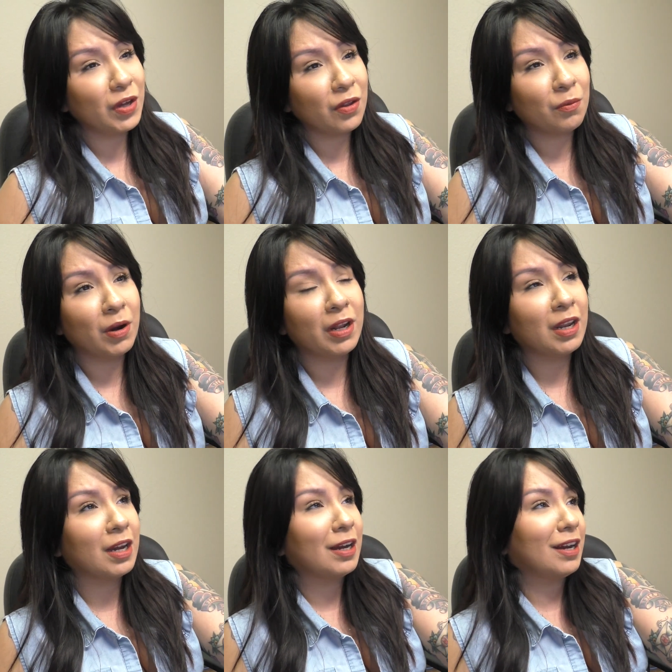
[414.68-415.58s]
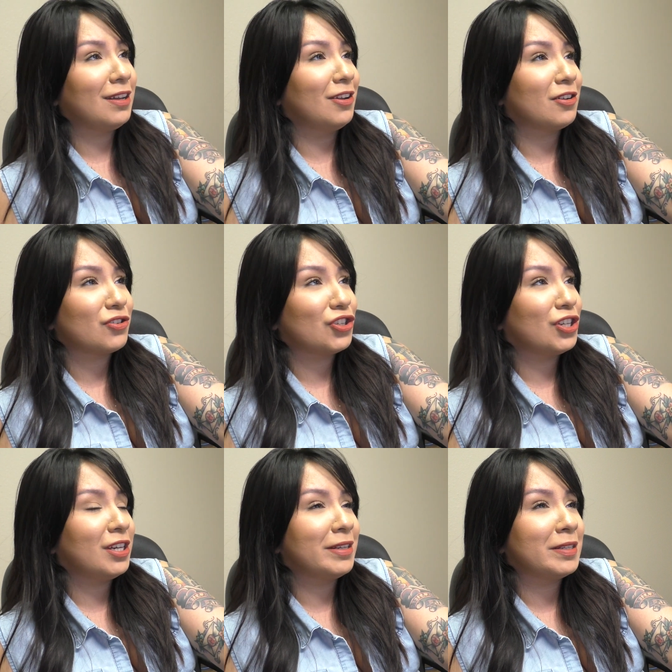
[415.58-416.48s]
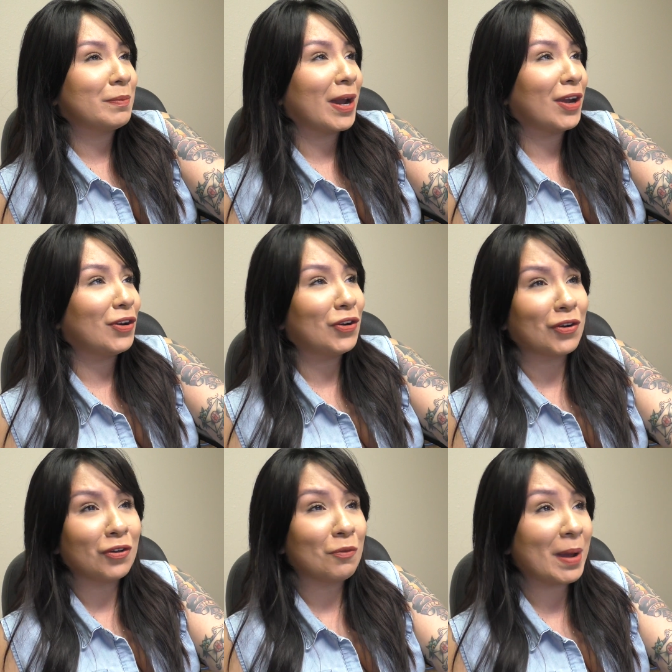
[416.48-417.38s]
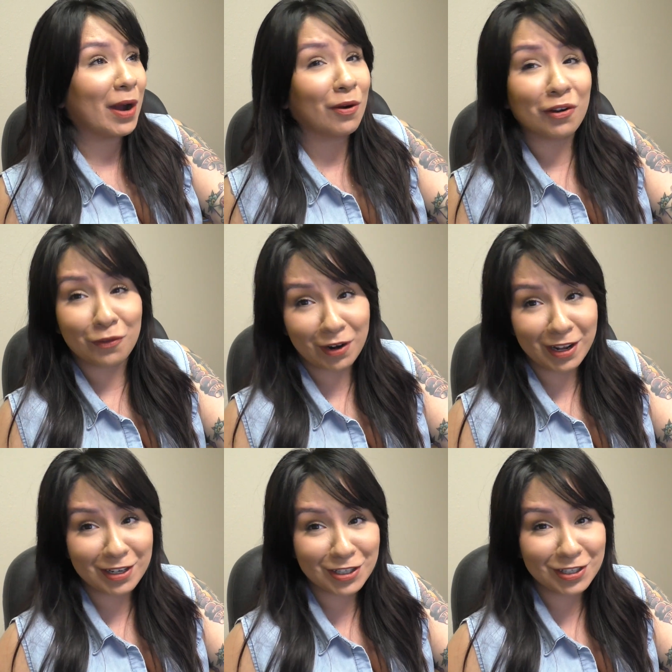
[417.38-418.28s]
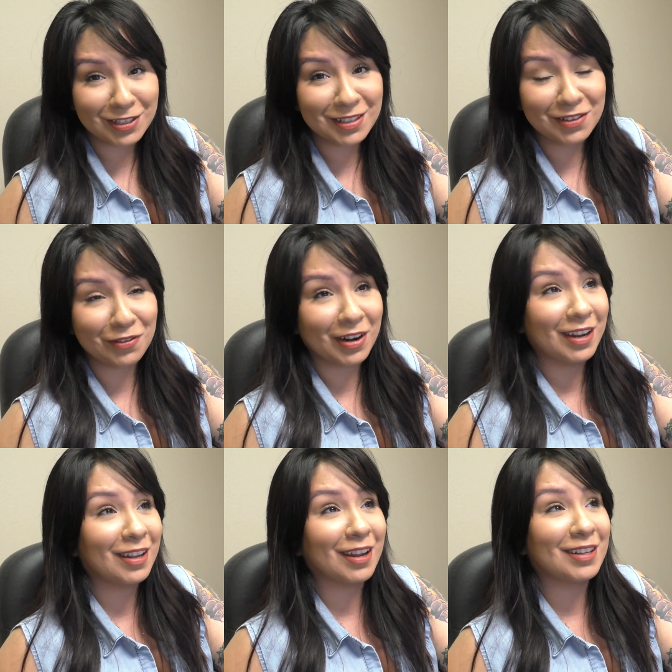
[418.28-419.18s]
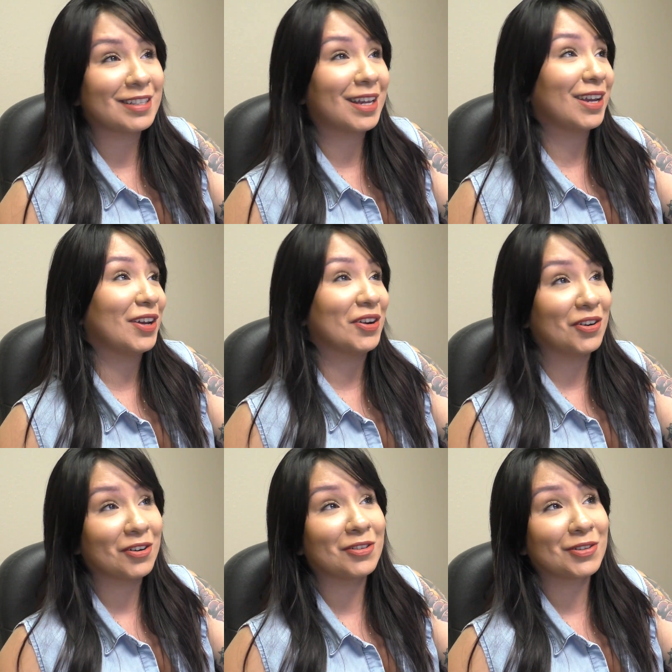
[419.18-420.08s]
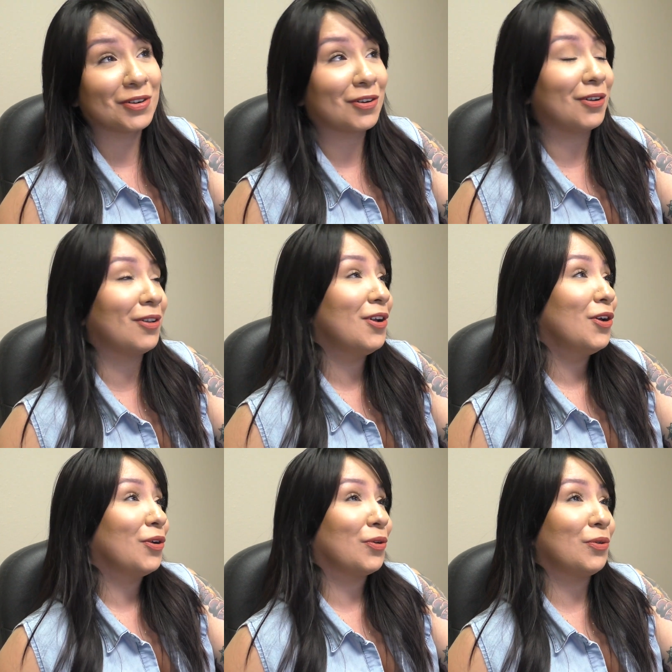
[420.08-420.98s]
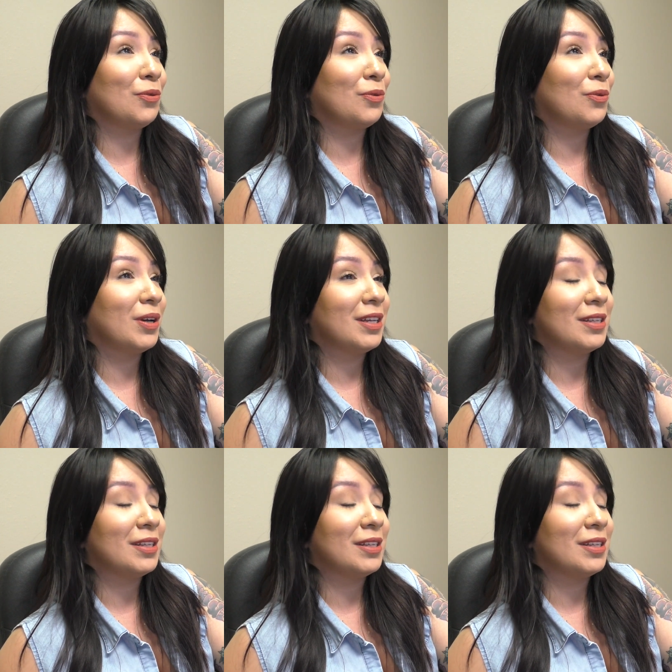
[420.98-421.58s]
The other one, you know, she is my girl power friend. She is the friend that is like a girl's girl who